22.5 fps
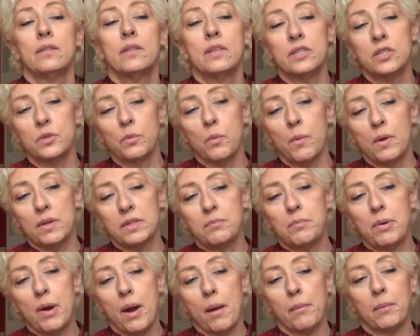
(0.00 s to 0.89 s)
This
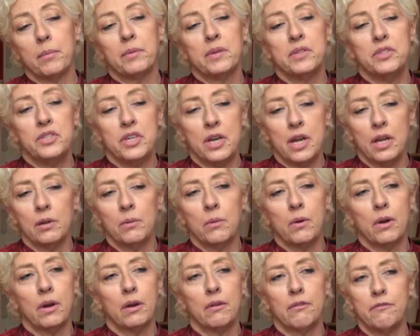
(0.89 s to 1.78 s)
was probably
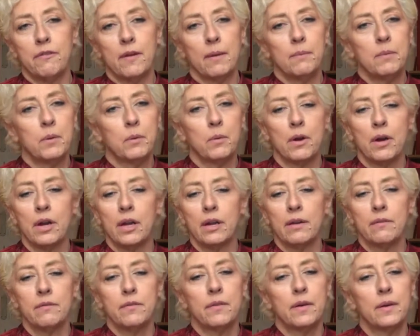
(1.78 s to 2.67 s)
January,
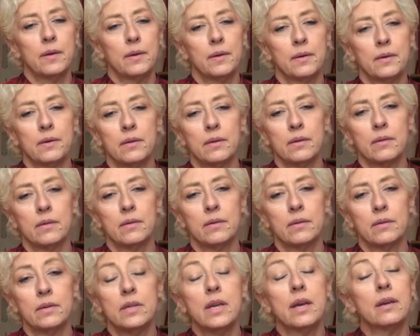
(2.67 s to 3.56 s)
February,
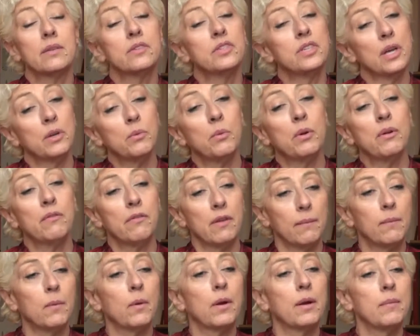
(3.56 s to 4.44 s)

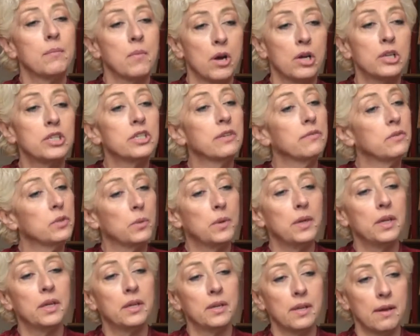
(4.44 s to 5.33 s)
March of
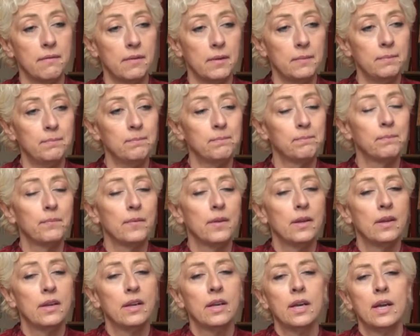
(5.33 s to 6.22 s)
2011.
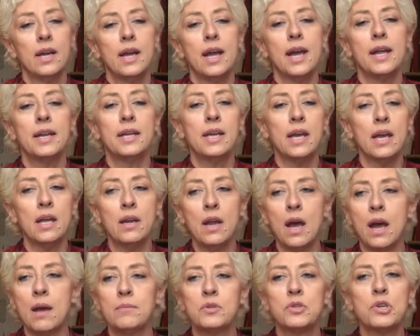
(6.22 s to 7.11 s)
And again,
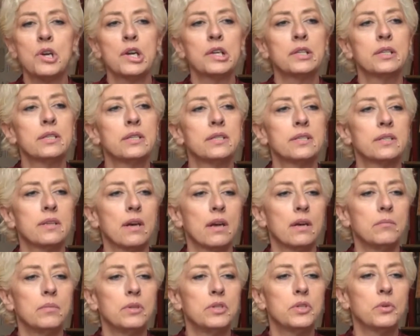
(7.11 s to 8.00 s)
I'm trying to
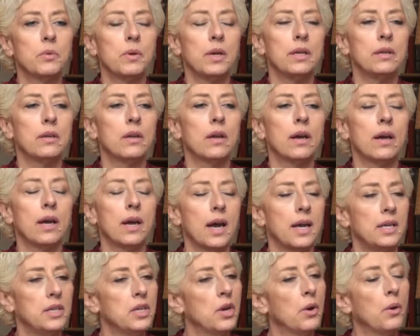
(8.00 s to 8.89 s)
decide between,
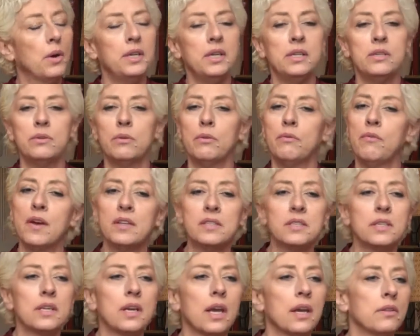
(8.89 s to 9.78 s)
I know I need to
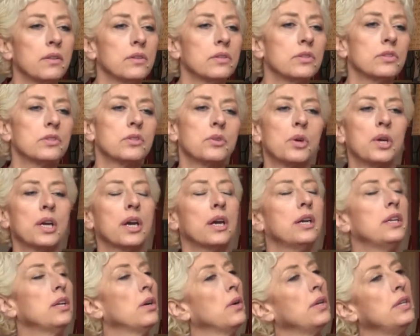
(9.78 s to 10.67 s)
investigate this story,
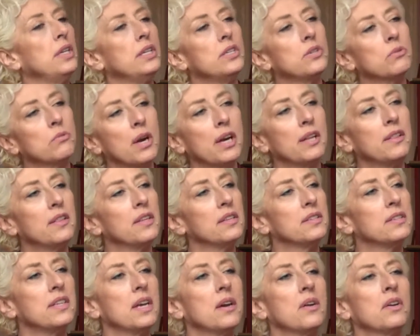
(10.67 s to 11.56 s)
I know I need to write
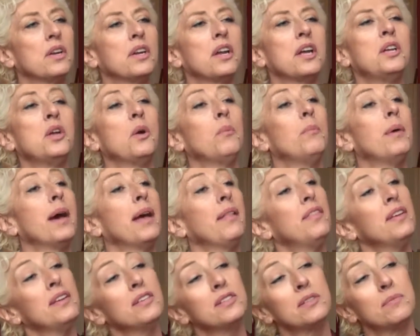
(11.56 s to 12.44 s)
this down, and I know
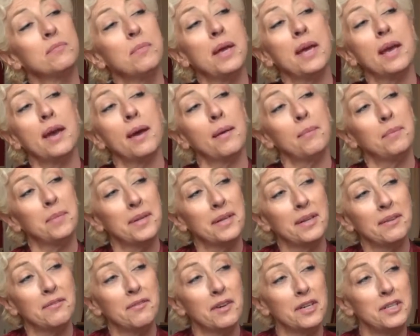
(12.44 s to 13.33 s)
bad things may
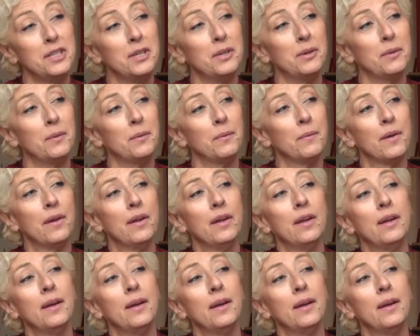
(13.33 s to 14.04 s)
happen if I do,